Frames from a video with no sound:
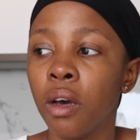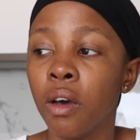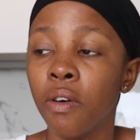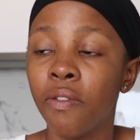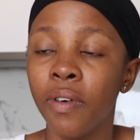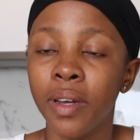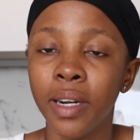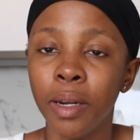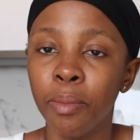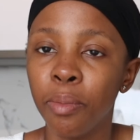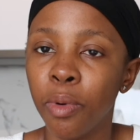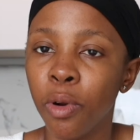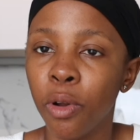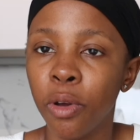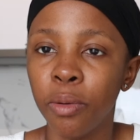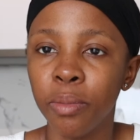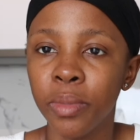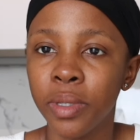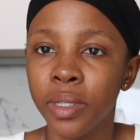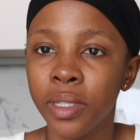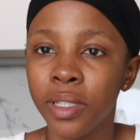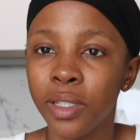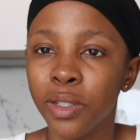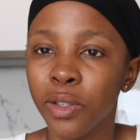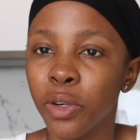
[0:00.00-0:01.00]
of
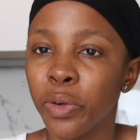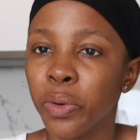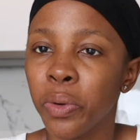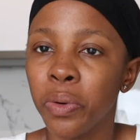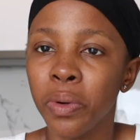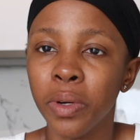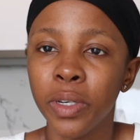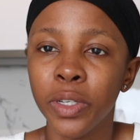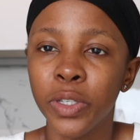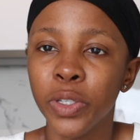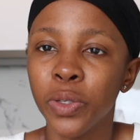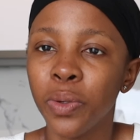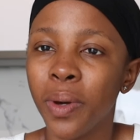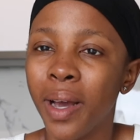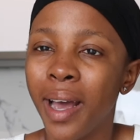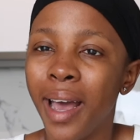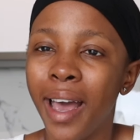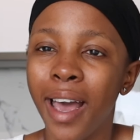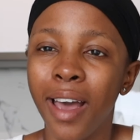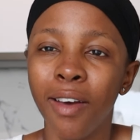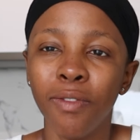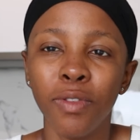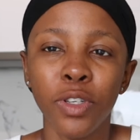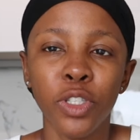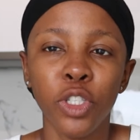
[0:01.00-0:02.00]
unemployment, not only do I
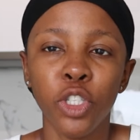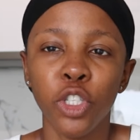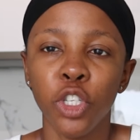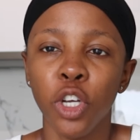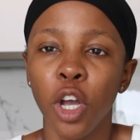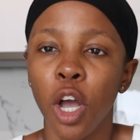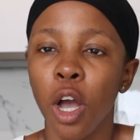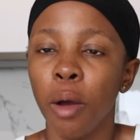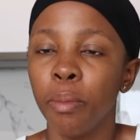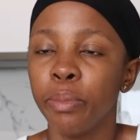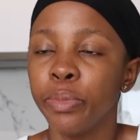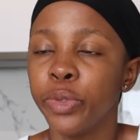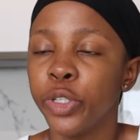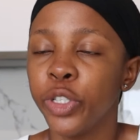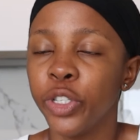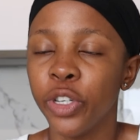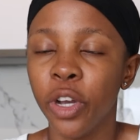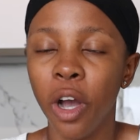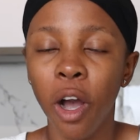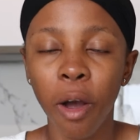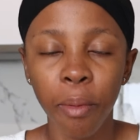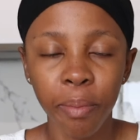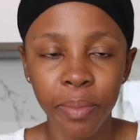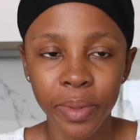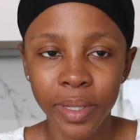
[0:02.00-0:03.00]
have a job,
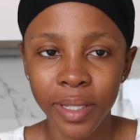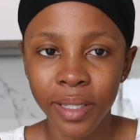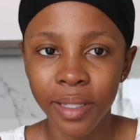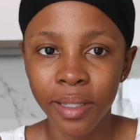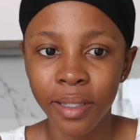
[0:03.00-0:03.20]
I'm